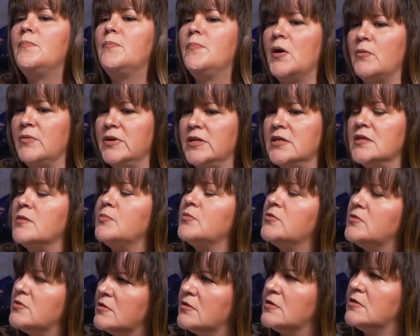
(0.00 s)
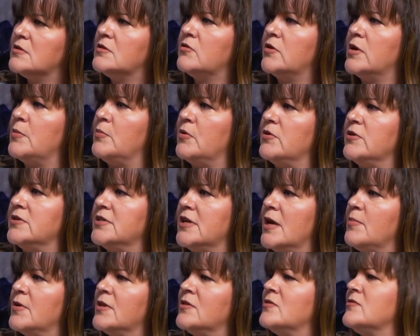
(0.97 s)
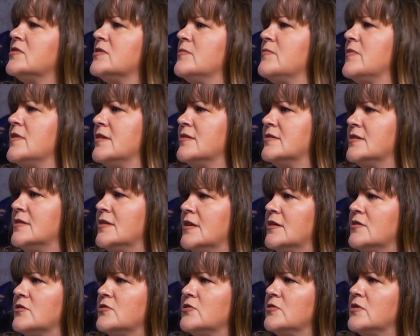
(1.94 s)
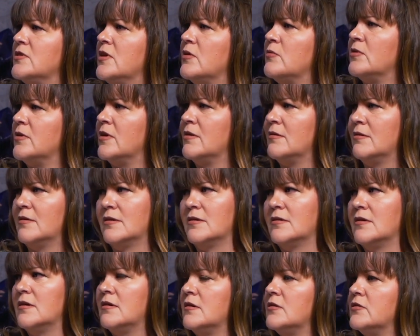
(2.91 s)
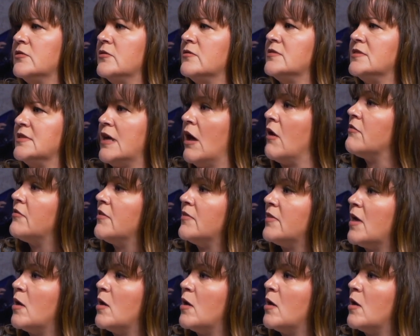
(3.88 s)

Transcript: But we did the, the toy prototyping, and there are some things in the industry that were going a little south at